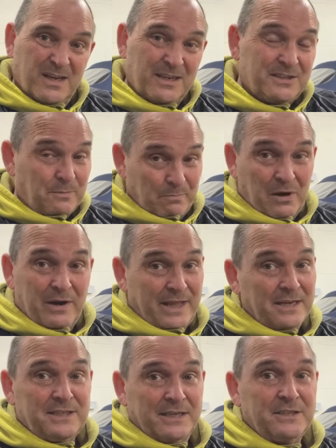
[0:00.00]
to buy
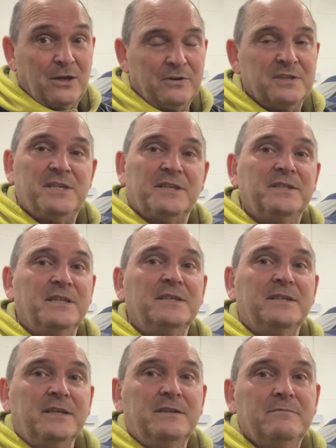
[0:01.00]
that Daytona
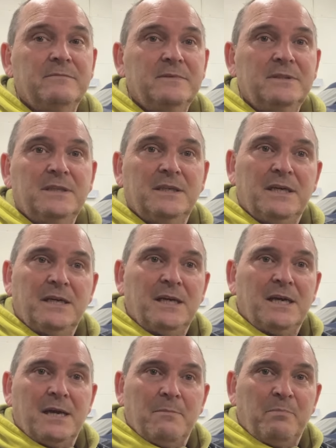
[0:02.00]
660
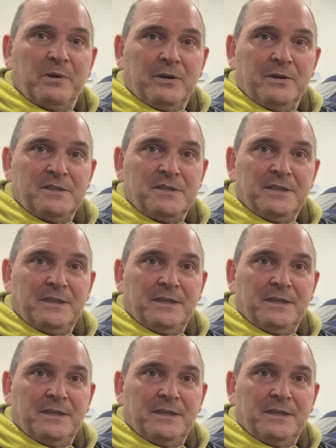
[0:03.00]
because